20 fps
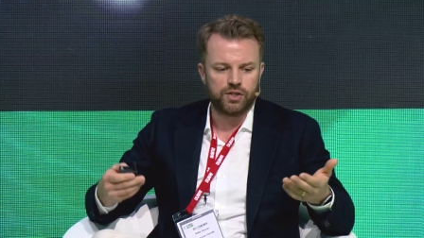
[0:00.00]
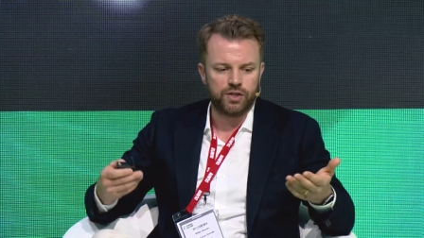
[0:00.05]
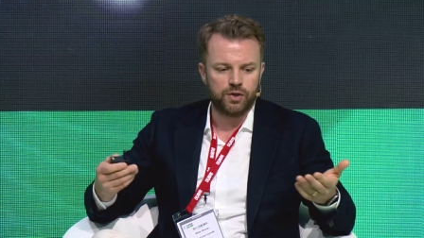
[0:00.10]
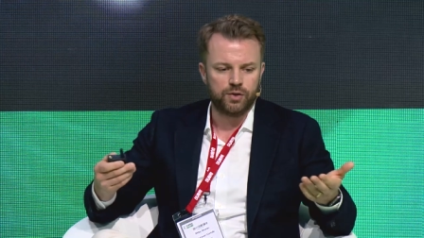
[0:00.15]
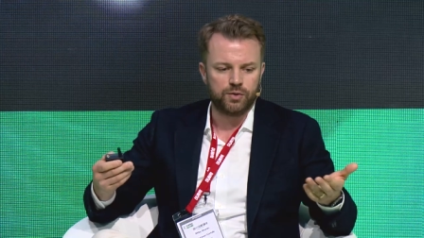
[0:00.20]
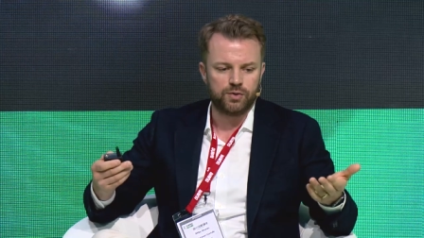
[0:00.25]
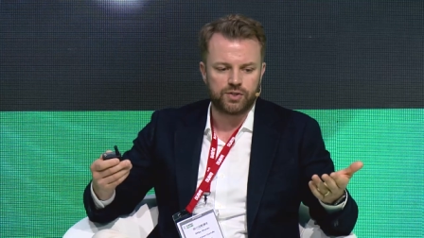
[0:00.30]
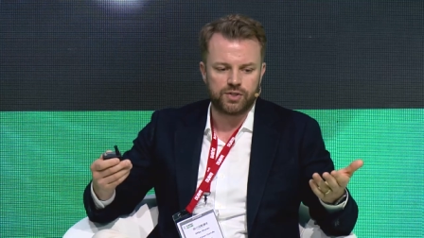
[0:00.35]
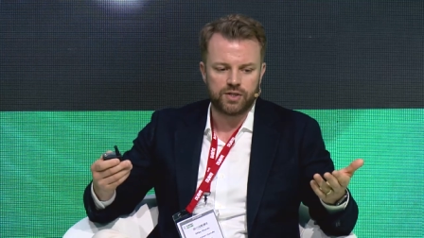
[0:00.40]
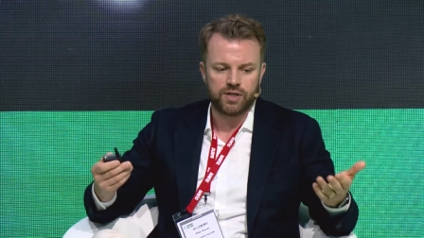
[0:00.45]
to
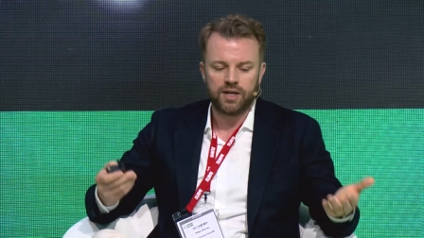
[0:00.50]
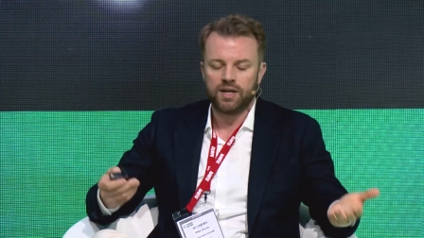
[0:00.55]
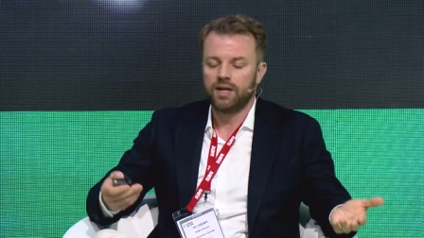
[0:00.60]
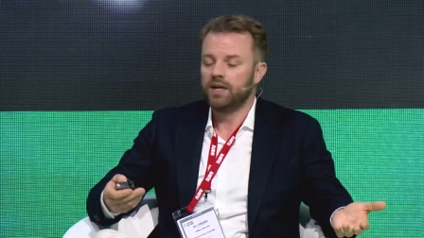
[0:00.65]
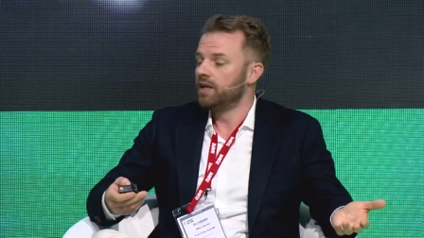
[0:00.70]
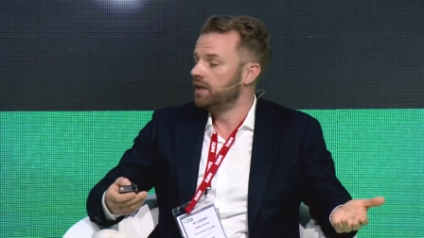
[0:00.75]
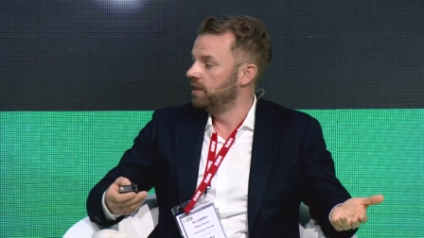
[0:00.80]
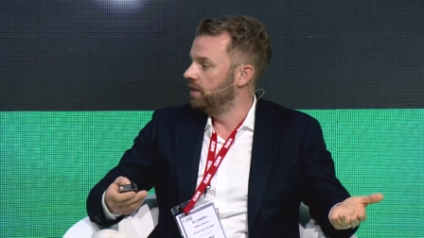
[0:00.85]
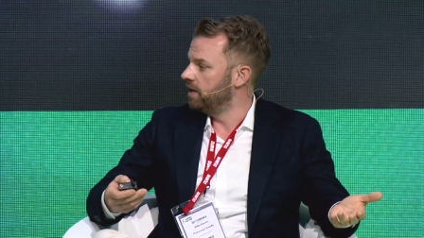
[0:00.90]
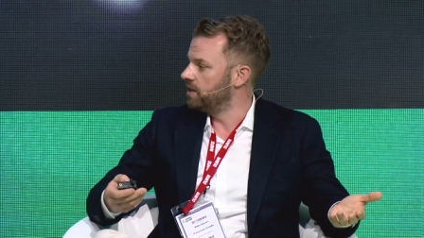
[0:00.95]
use
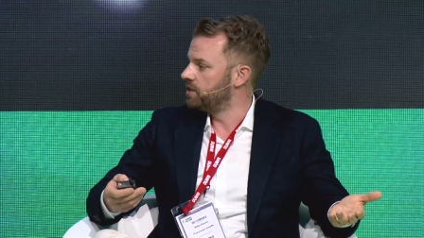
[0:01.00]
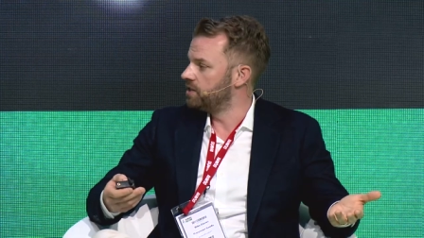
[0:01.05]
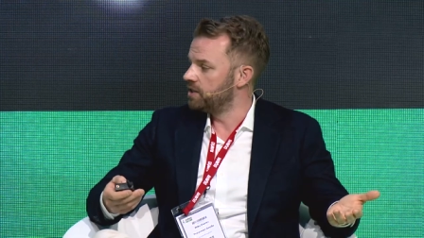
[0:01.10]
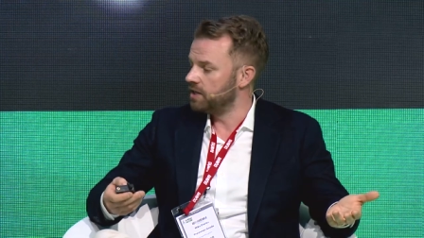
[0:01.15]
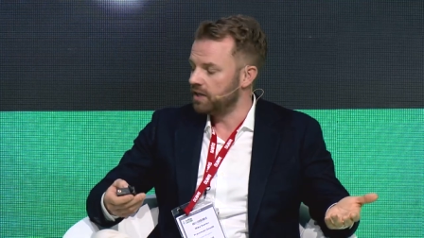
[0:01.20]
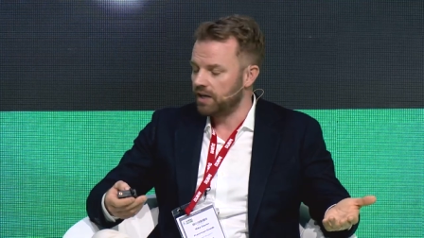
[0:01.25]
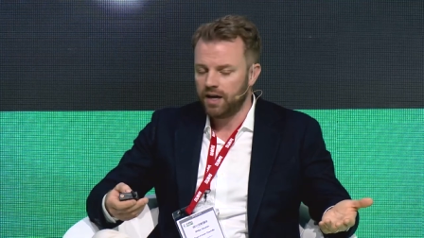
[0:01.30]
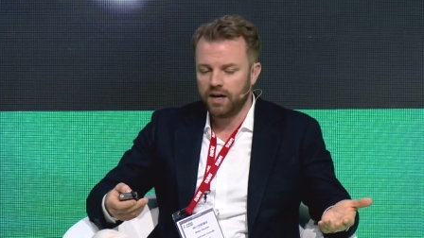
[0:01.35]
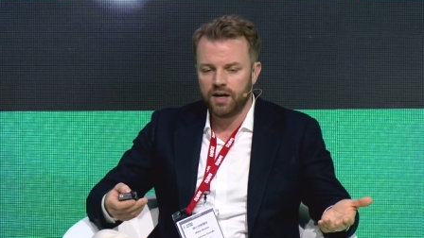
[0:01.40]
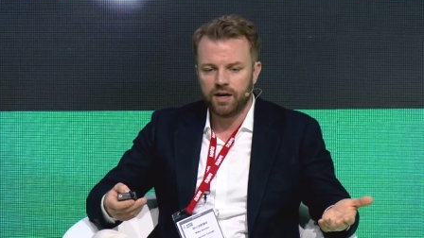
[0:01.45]

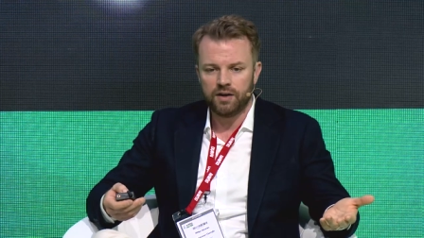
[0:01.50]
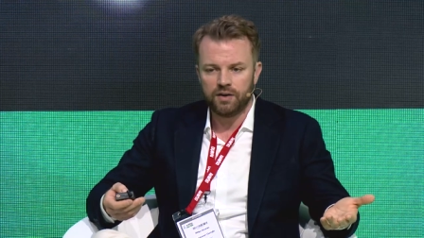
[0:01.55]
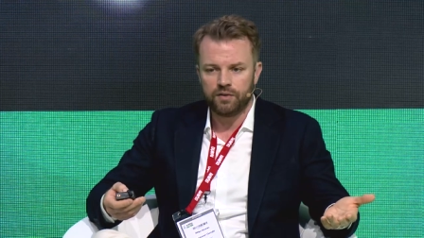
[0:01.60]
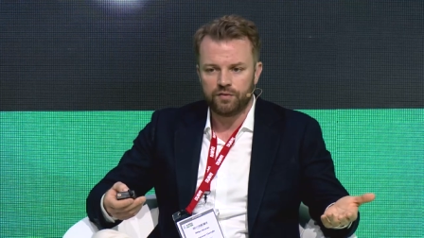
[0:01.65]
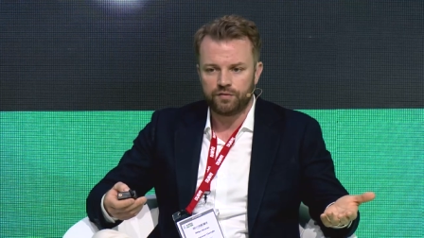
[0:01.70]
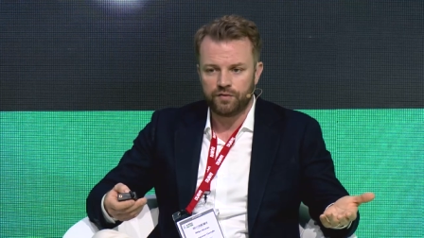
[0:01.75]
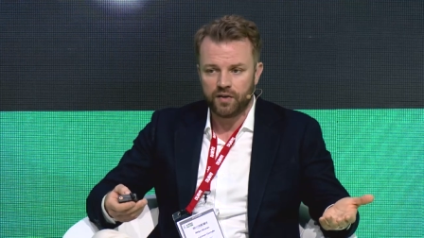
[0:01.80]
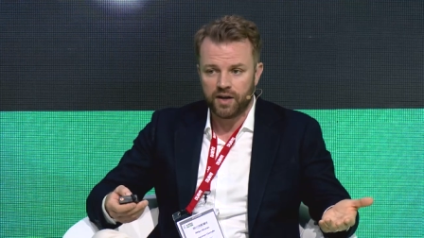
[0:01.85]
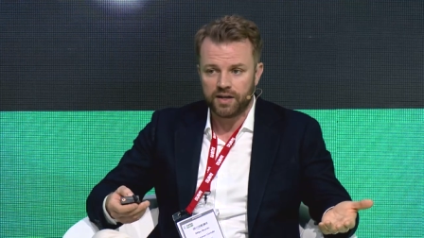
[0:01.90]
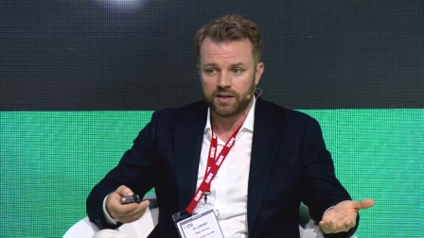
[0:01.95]
this uh,
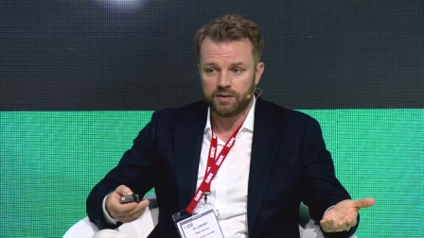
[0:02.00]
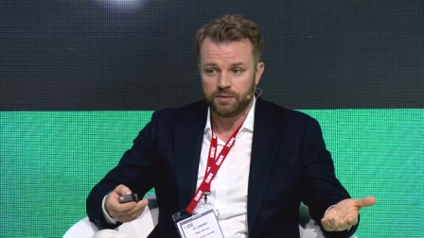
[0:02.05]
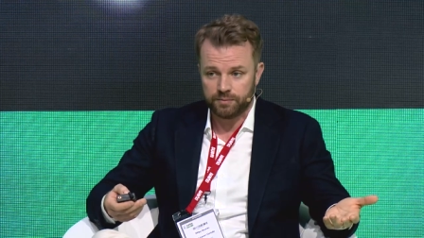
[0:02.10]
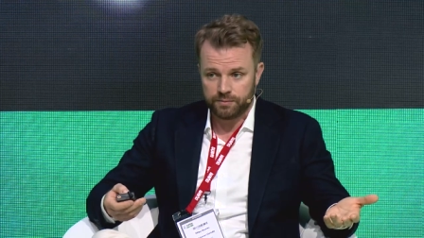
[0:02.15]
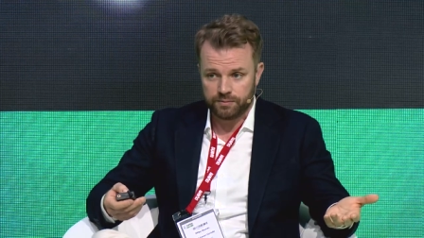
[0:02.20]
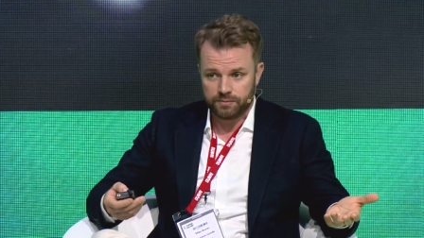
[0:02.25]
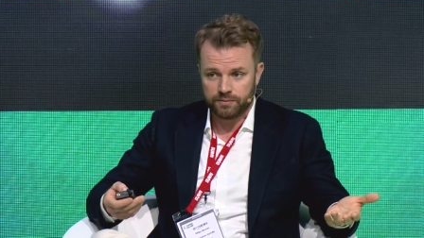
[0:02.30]
flight